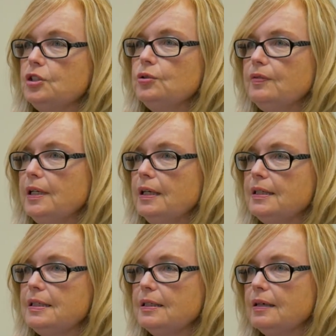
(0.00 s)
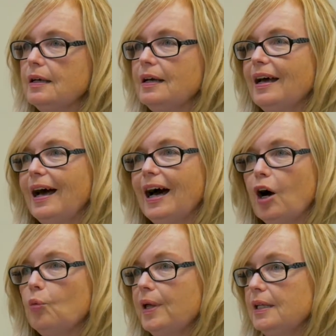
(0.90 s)
Do you have any idea
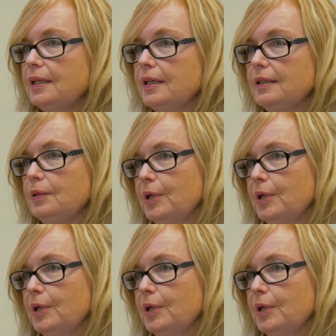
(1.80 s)
how many kidney